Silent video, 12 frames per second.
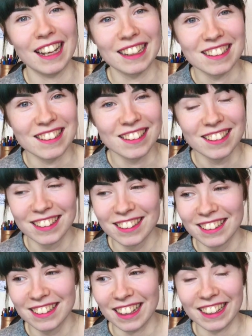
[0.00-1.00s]
I can
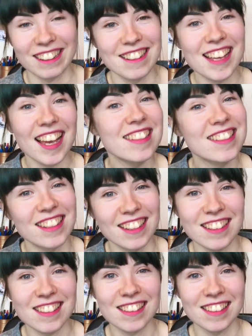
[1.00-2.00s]
attest to
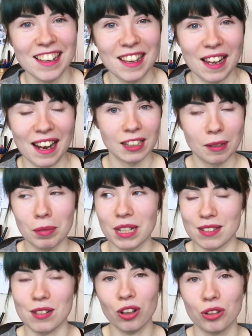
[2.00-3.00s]
this, but
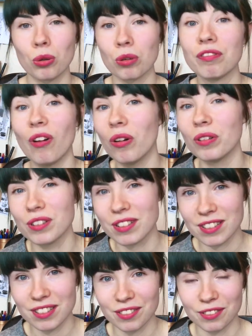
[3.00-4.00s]
it's not your
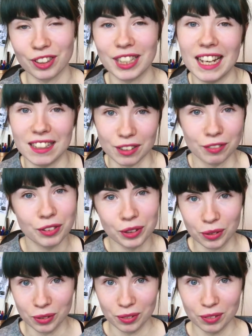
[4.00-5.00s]
fault for getting the
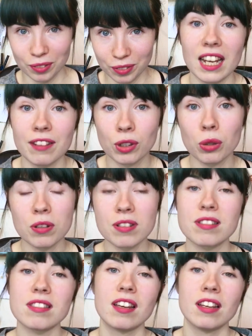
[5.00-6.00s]
flu. And of
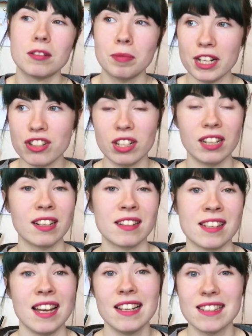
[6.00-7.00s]
course, depression and
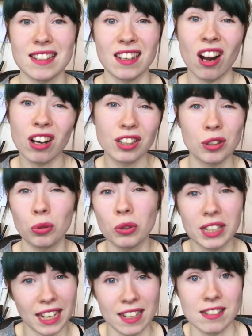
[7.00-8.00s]
anxiety aren't the
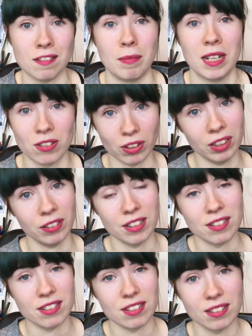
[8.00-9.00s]
only kinds of mental
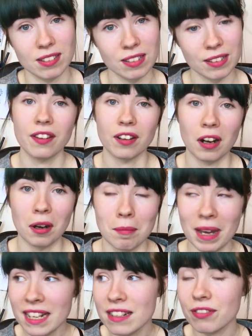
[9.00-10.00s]
illness. There are
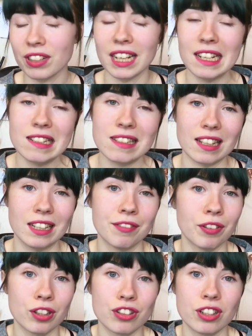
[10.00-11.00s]
many different kinds and they
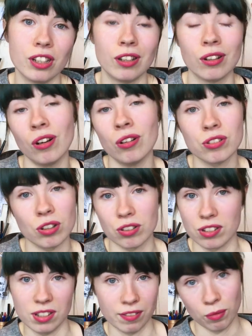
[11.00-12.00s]
function in all
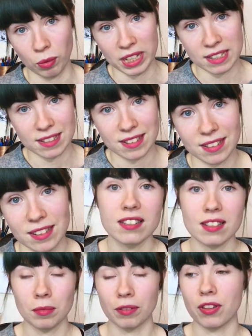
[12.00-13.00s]
sorts of different ways.
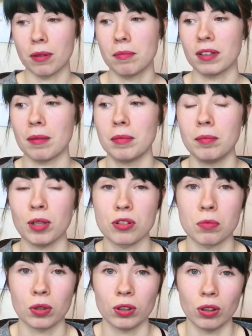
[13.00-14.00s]
Some of them can be
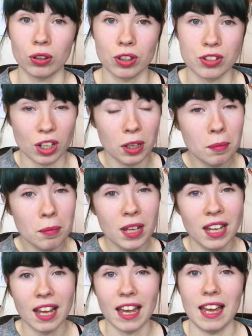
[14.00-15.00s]
much more longer term
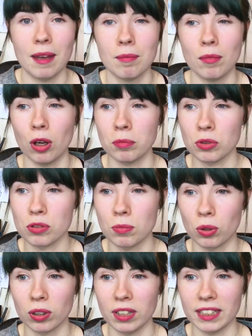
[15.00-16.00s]
and almost
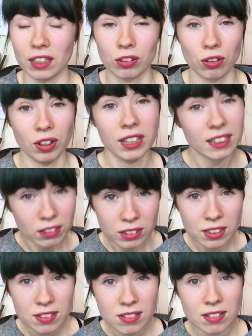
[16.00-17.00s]
more like a chronic
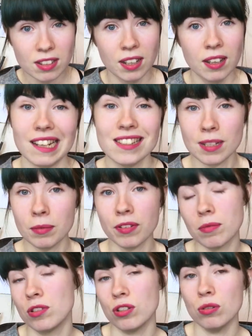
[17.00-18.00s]
illness. And some
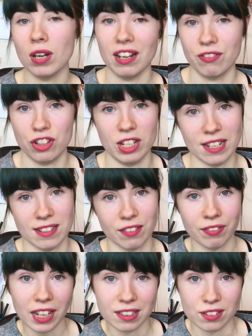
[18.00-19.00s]
of them do have
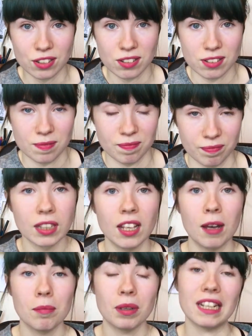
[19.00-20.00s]
genetic factors.
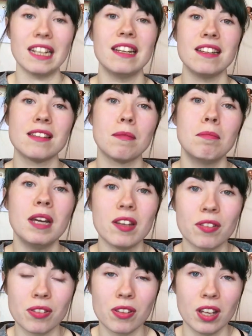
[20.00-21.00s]
But it is a
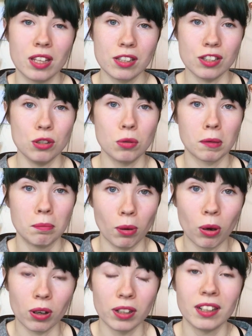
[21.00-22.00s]
myth that you are
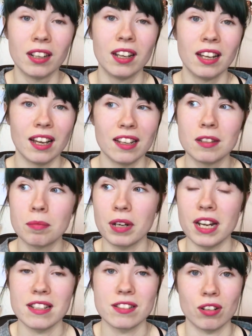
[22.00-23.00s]
born a
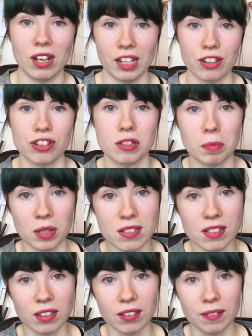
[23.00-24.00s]
depressed or anxious
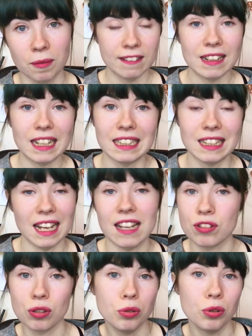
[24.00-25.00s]
person and that
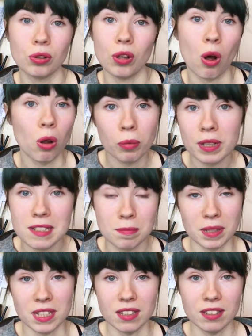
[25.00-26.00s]
that's who you'll always
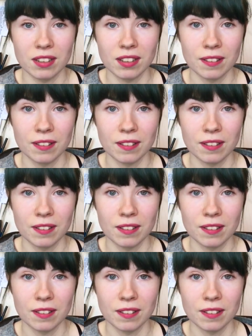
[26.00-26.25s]
be.